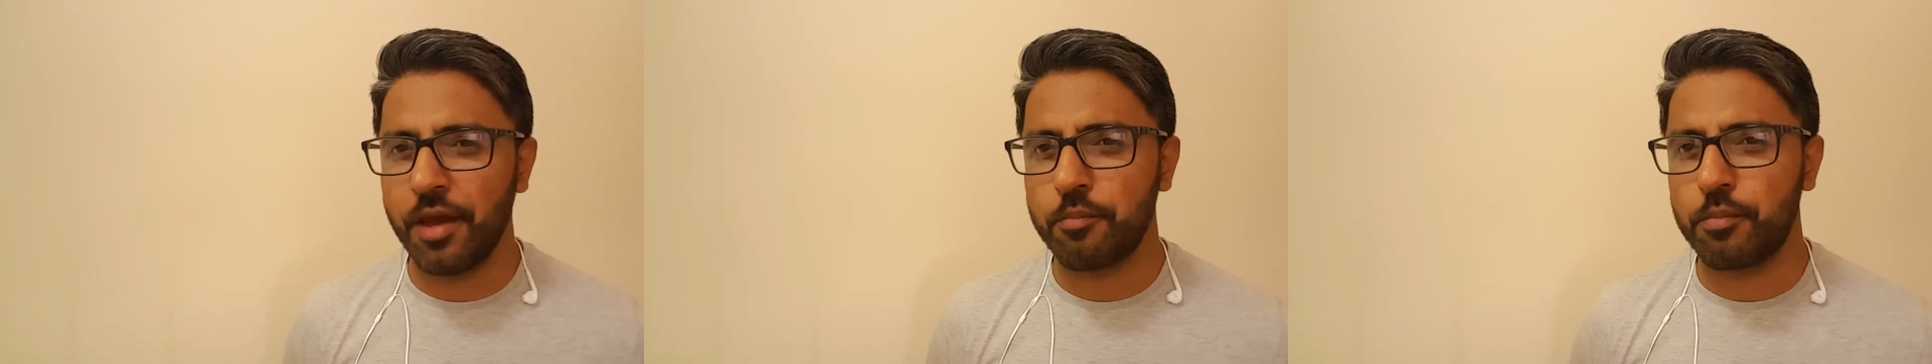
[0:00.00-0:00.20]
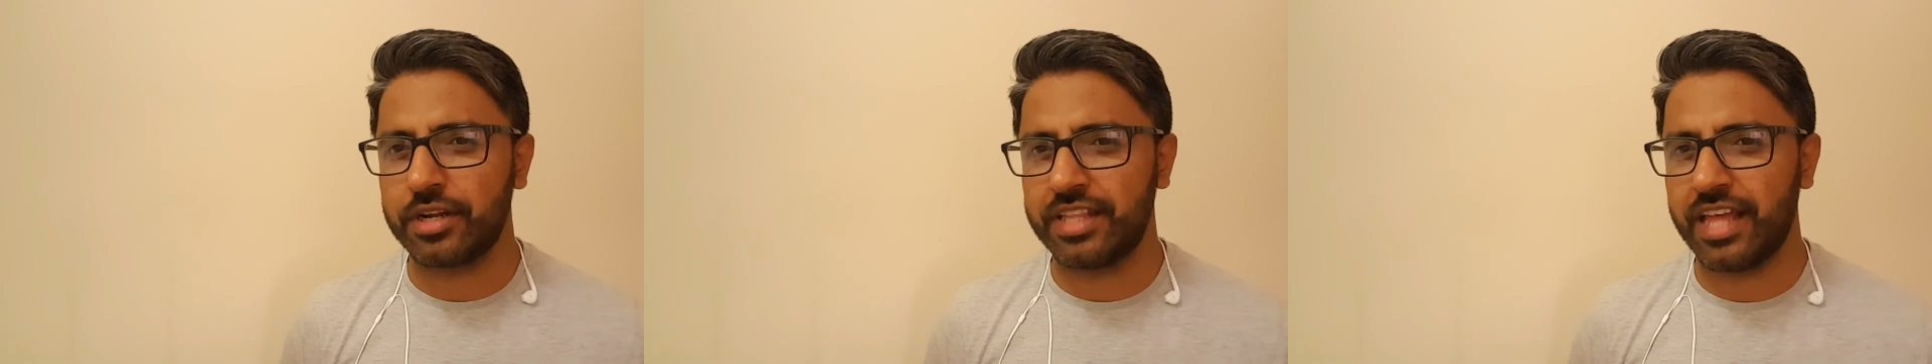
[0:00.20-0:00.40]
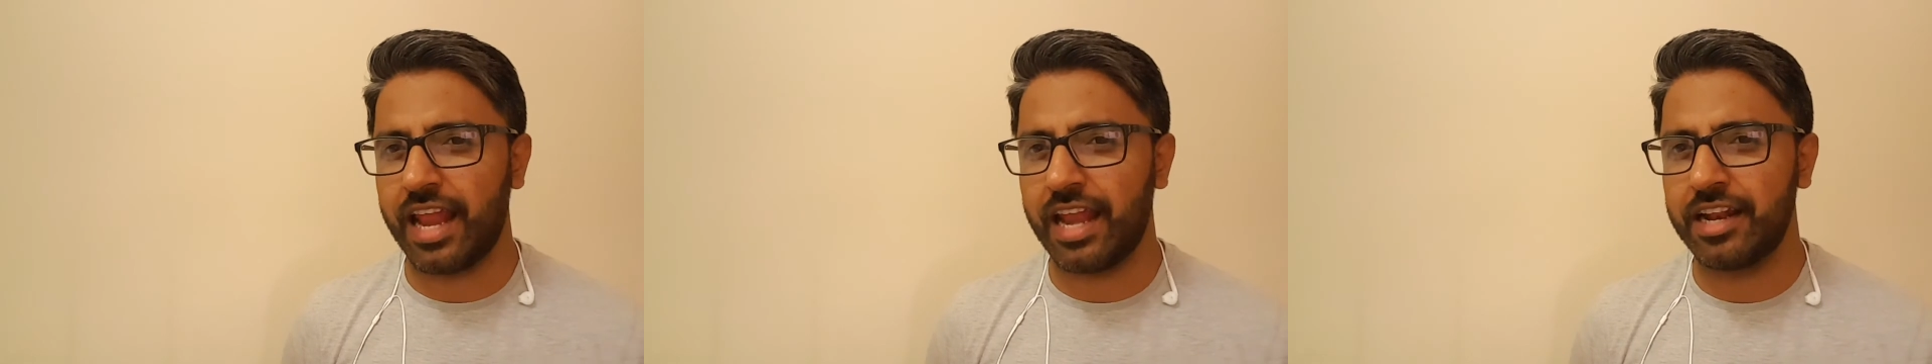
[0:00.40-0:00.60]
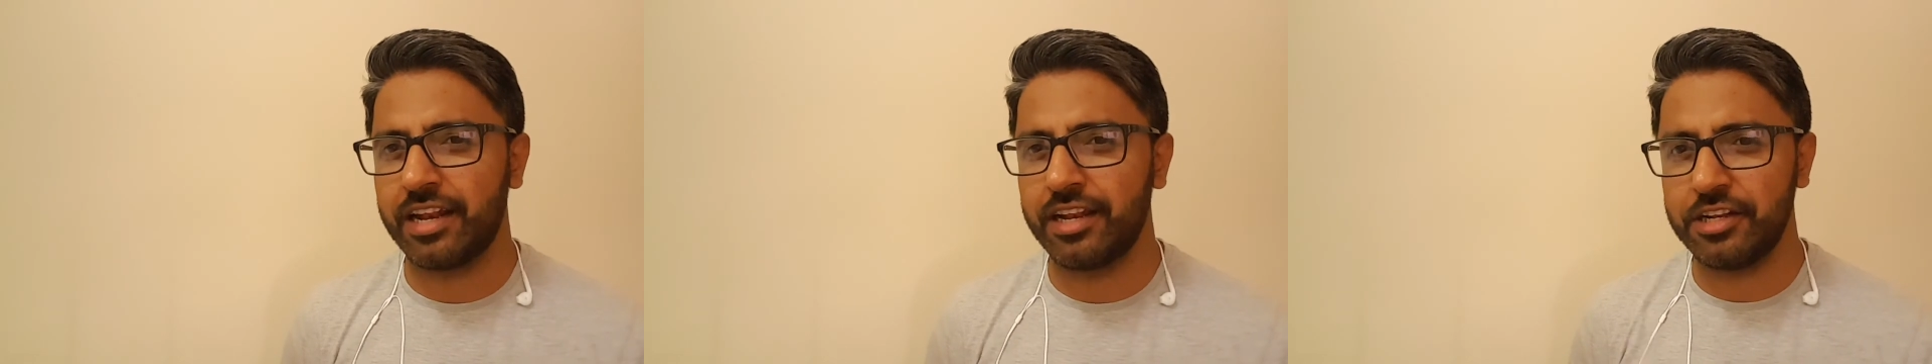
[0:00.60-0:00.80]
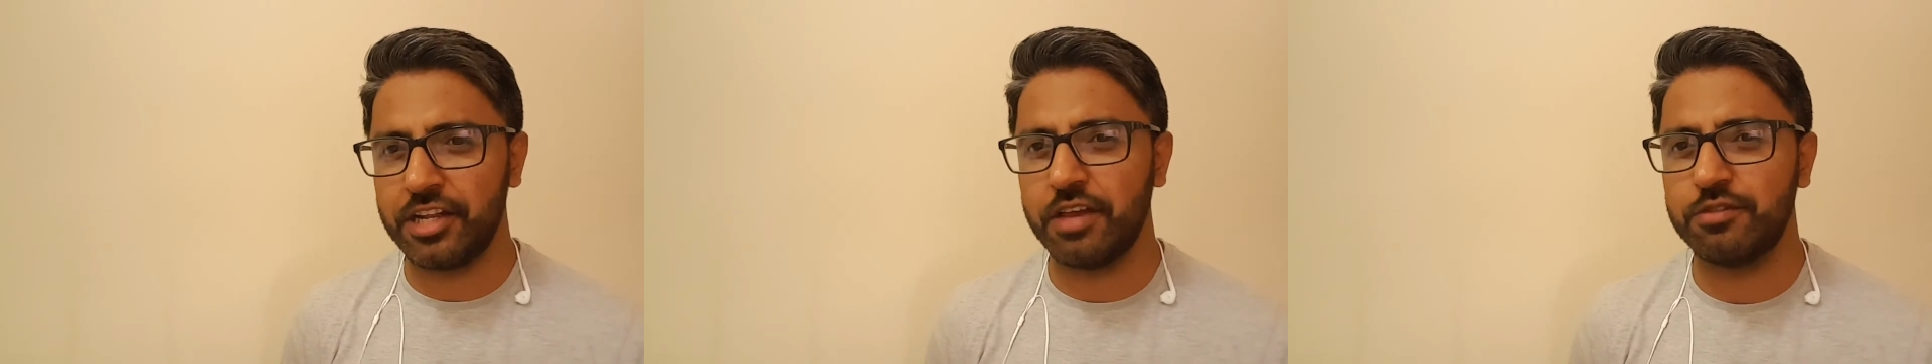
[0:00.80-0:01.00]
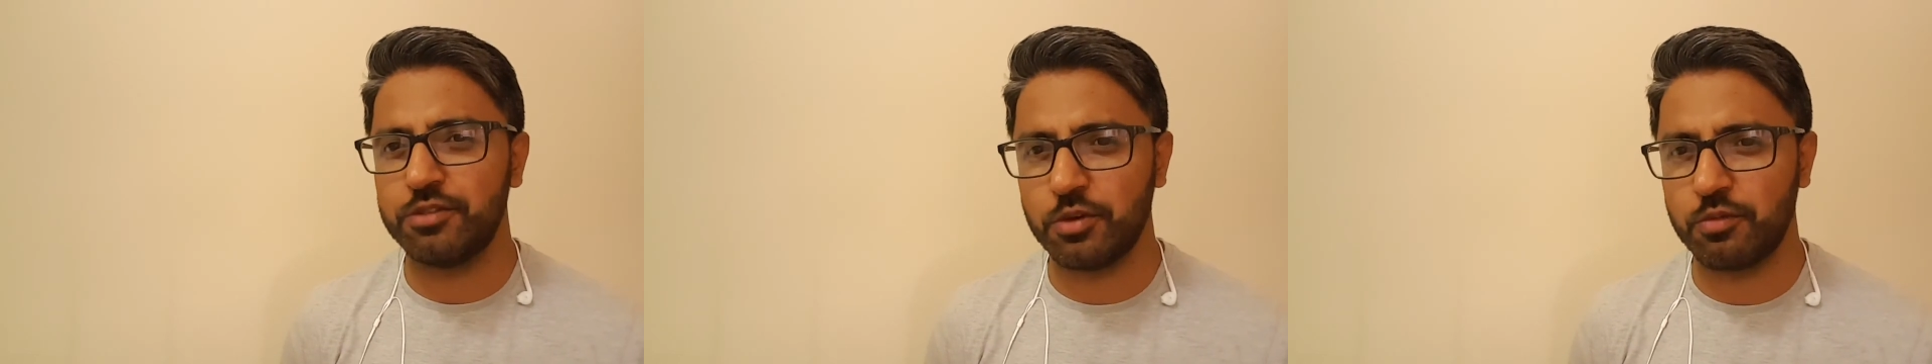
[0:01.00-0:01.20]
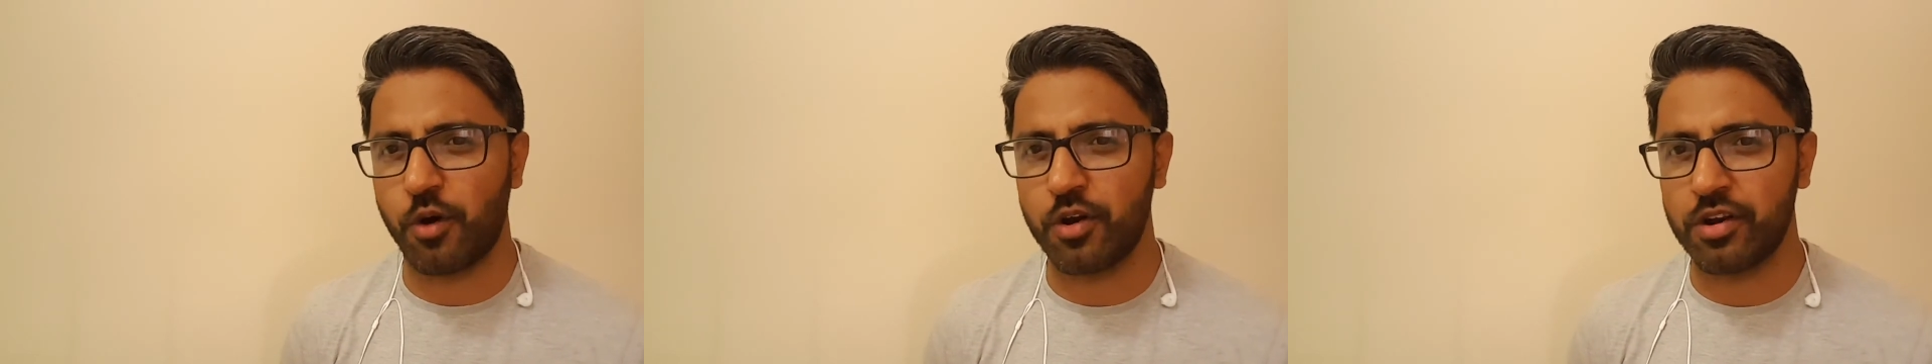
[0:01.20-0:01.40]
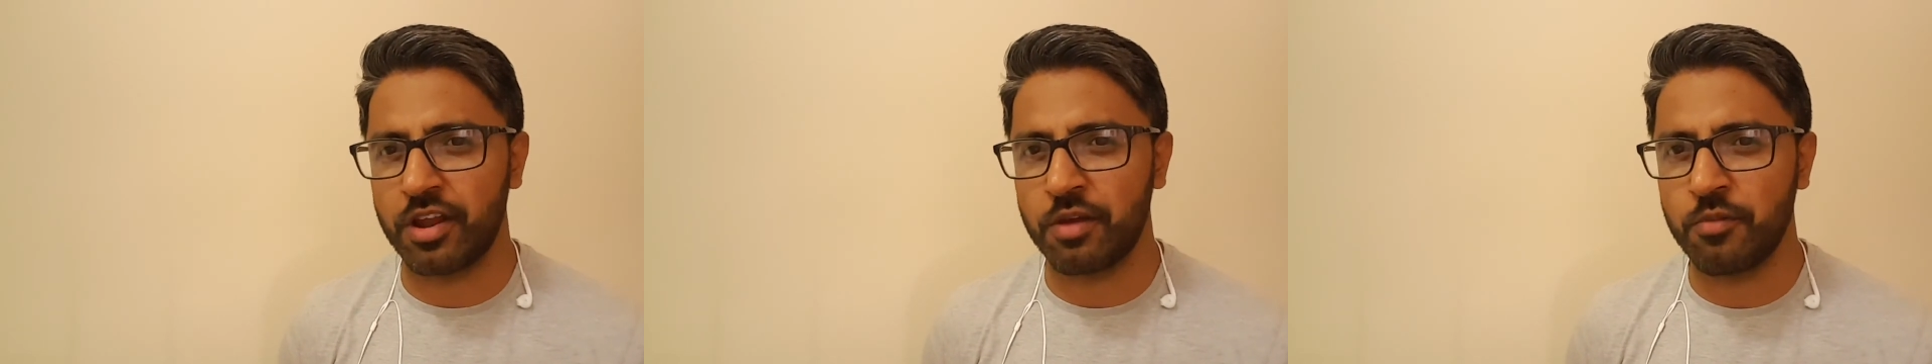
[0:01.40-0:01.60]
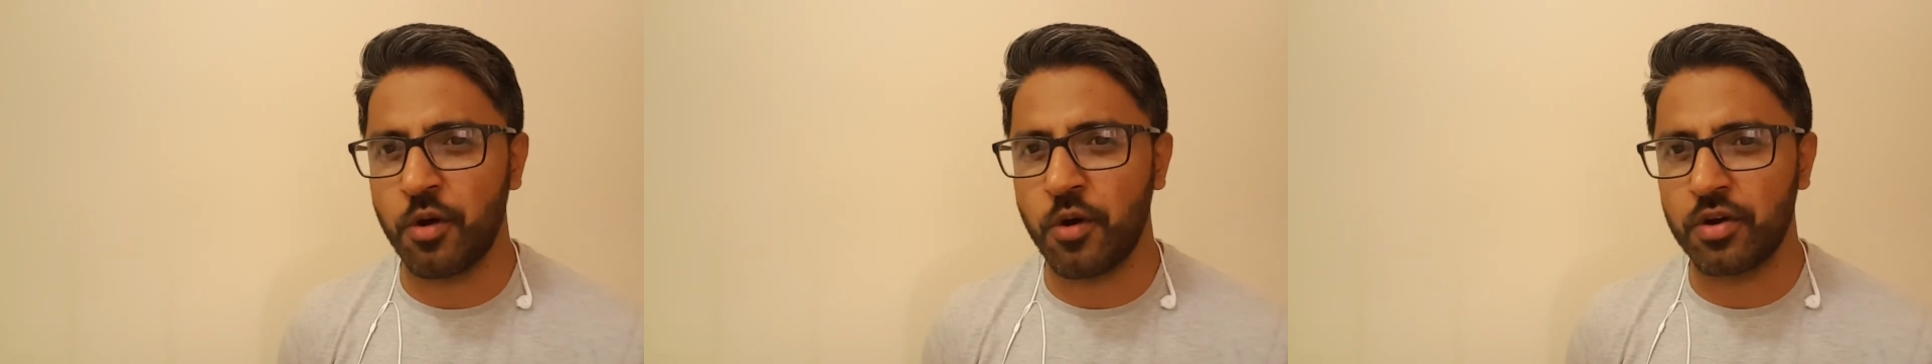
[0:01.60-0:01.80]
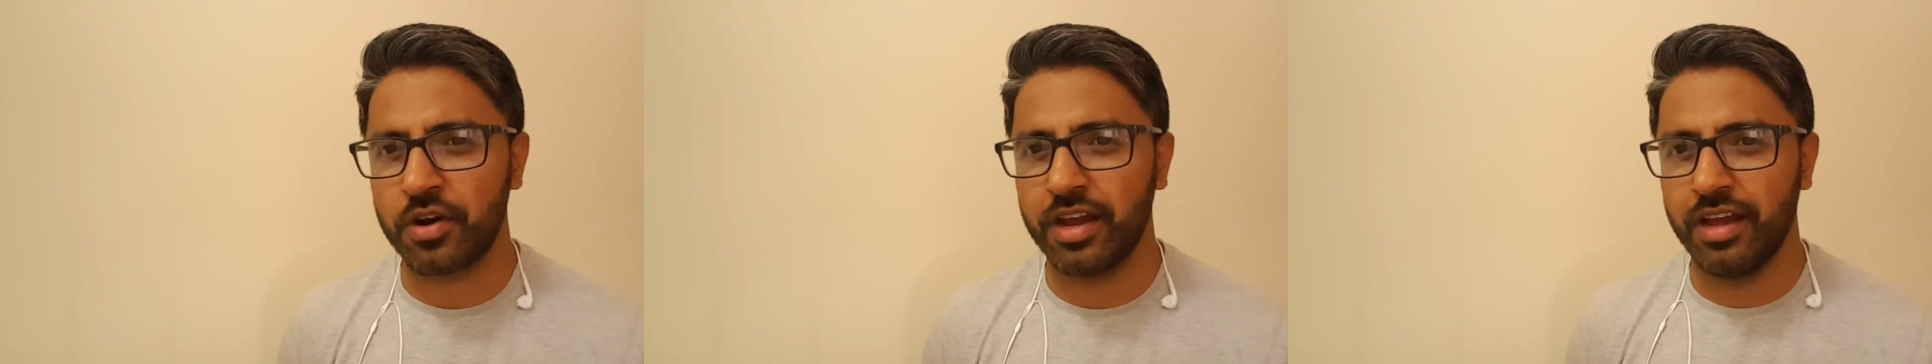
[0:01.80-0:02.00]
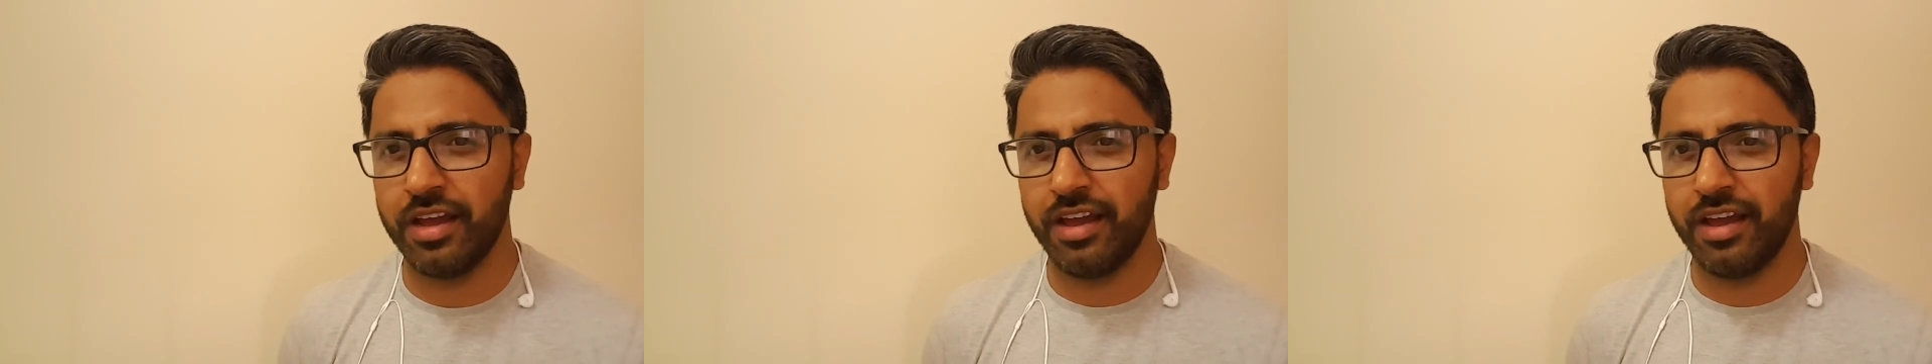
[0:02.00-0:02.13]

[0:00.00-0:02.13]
but then leaves you wanting more.